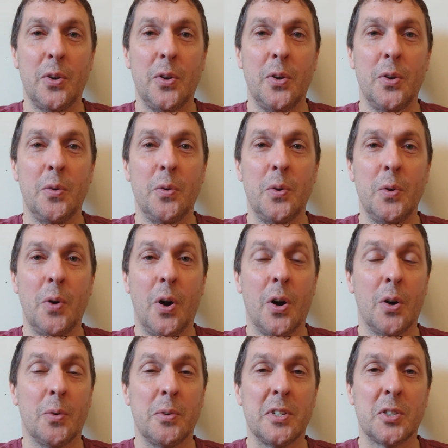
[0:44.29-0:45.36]
who
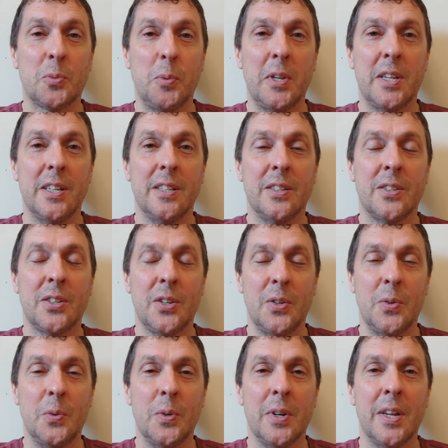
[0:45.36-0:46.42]
are we speaking
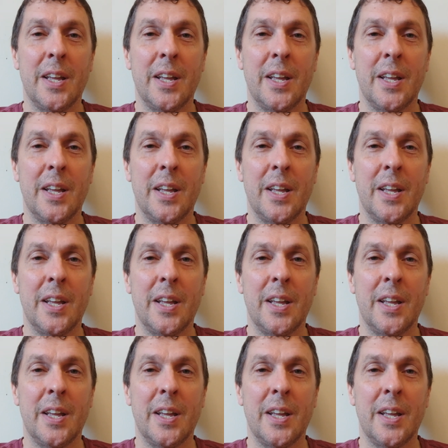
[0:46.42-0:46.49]
to,